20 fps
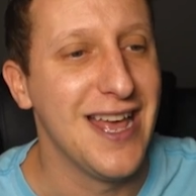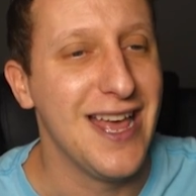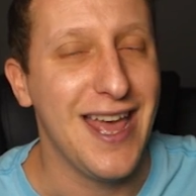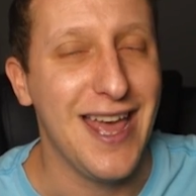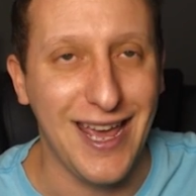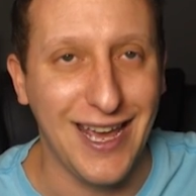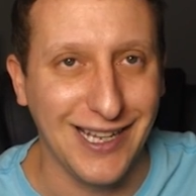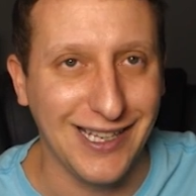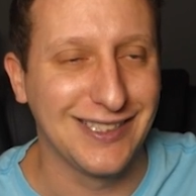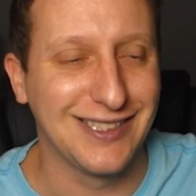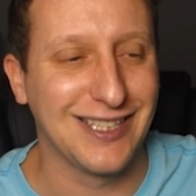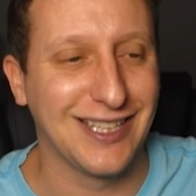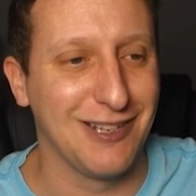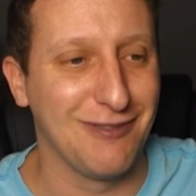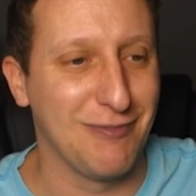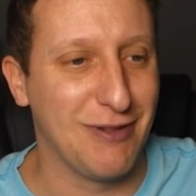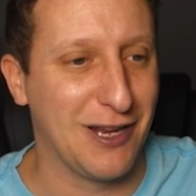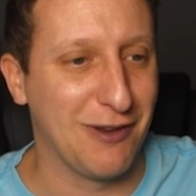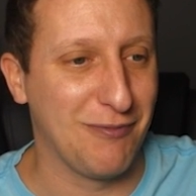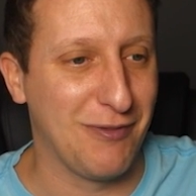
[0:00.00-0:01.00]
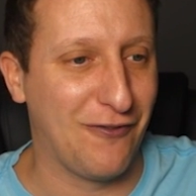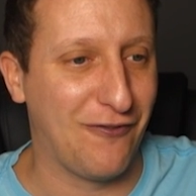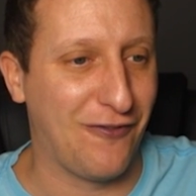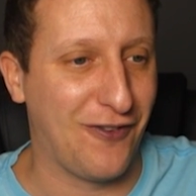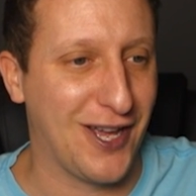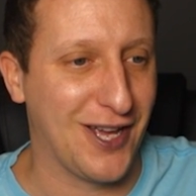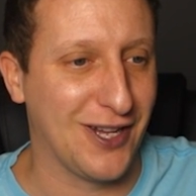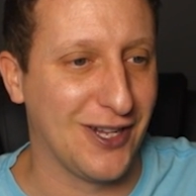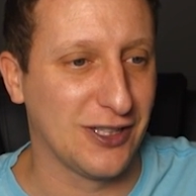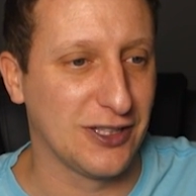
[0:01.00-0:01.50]
Into the middle
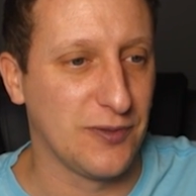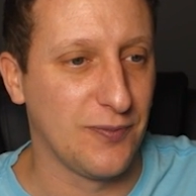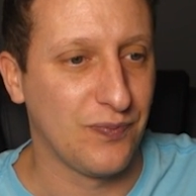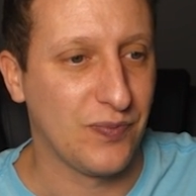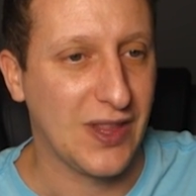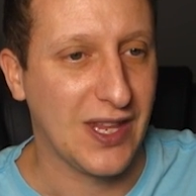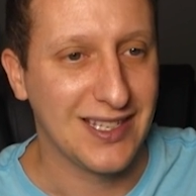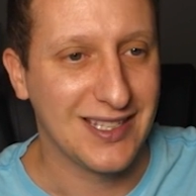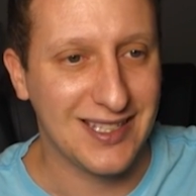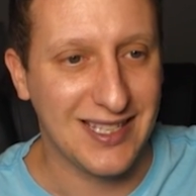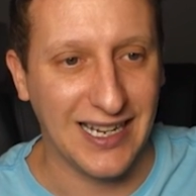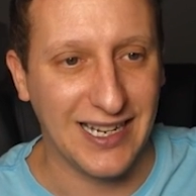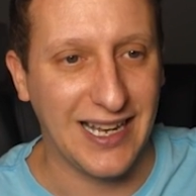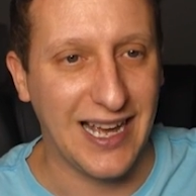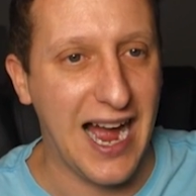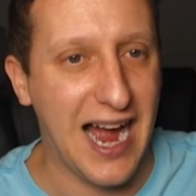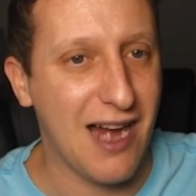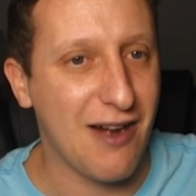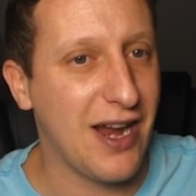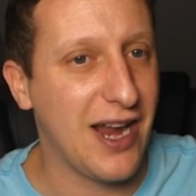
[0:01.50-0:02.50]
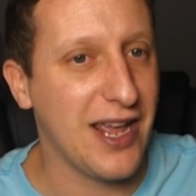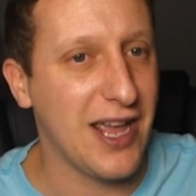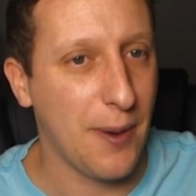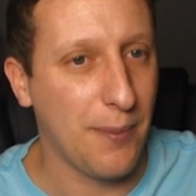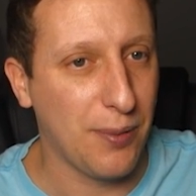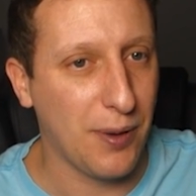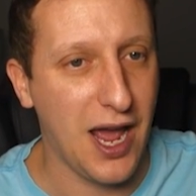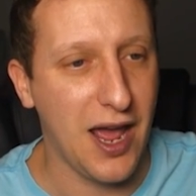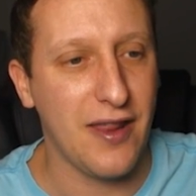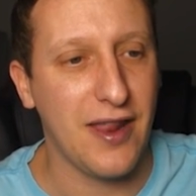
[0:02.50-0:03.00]
midfield, Sangare, a
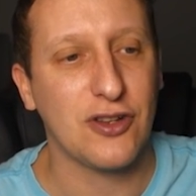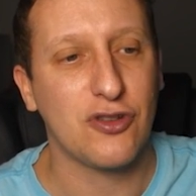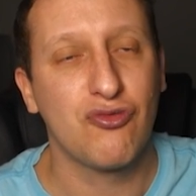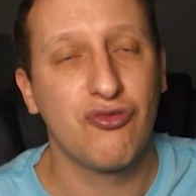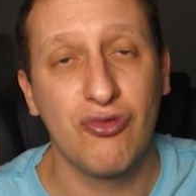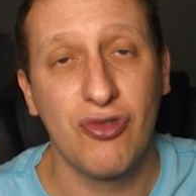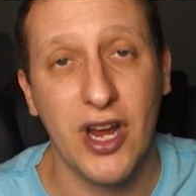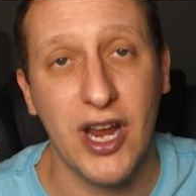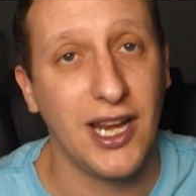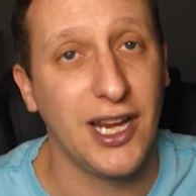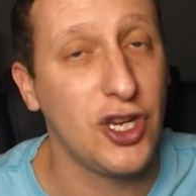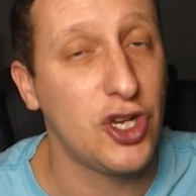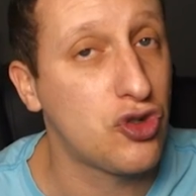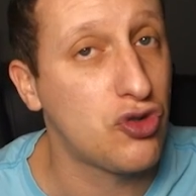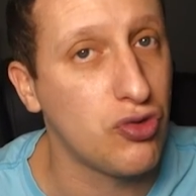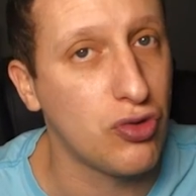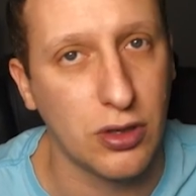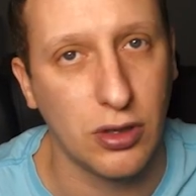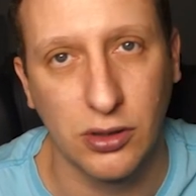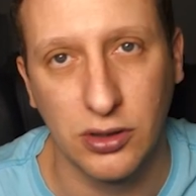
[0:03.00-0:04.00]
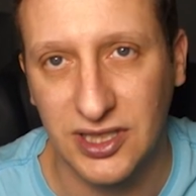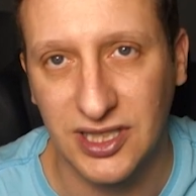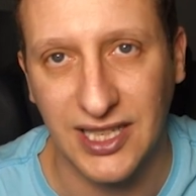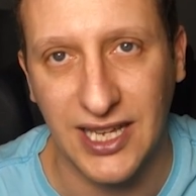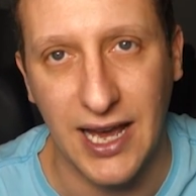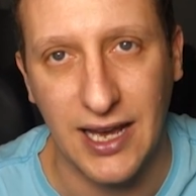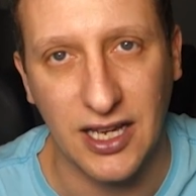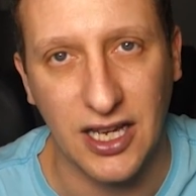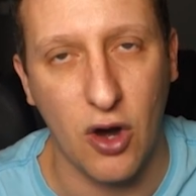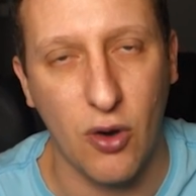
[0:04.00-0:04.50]
player that's really struggled to
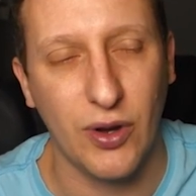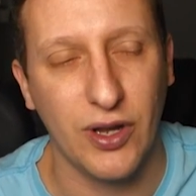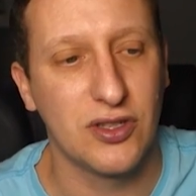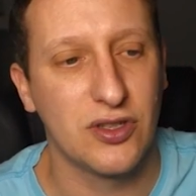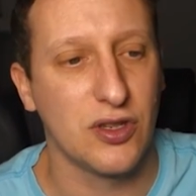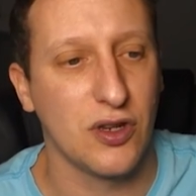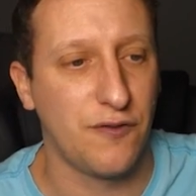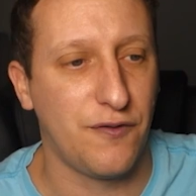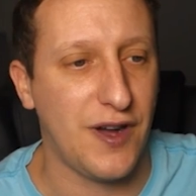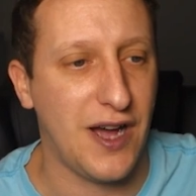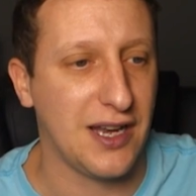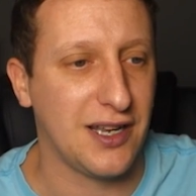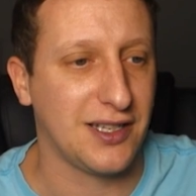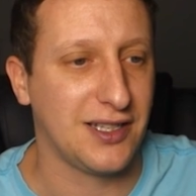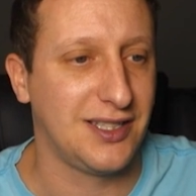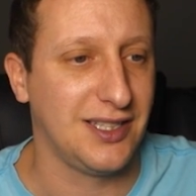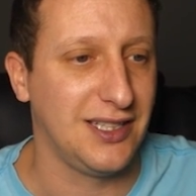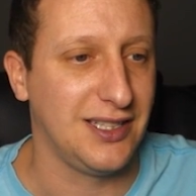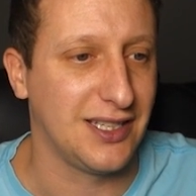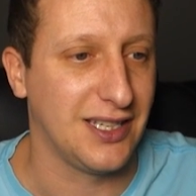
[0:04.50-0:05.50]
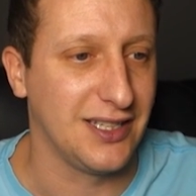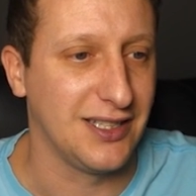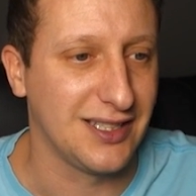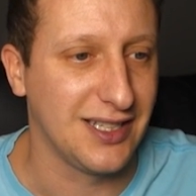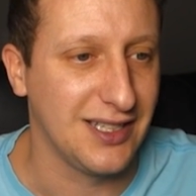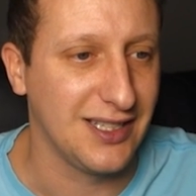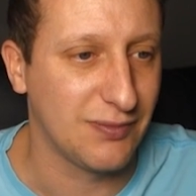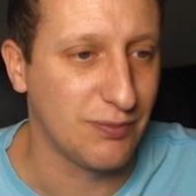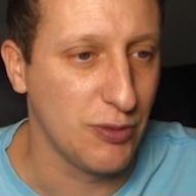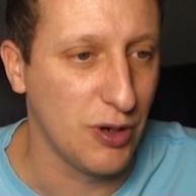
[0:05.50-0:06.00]
get going so far this season
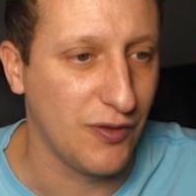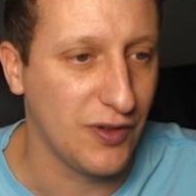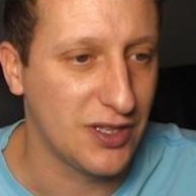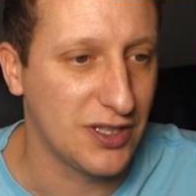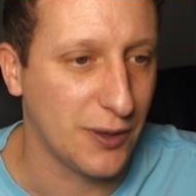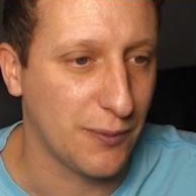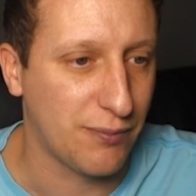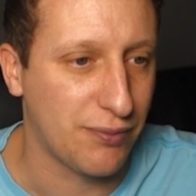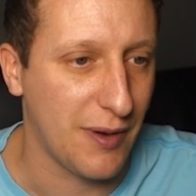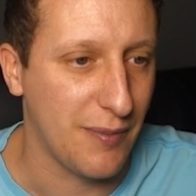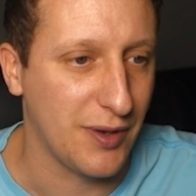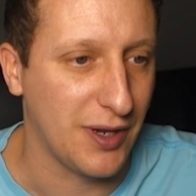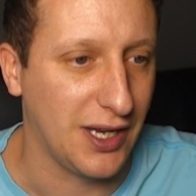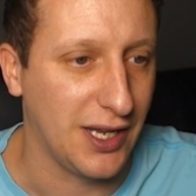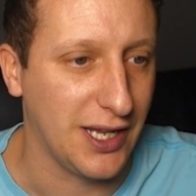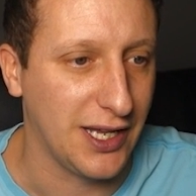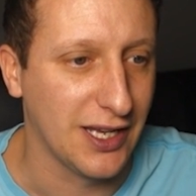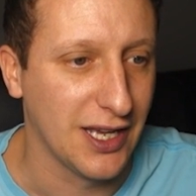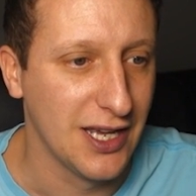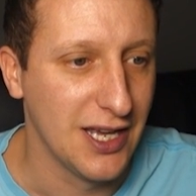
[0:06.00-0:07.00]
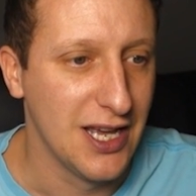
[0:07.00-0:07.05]
since moving to the Premier League.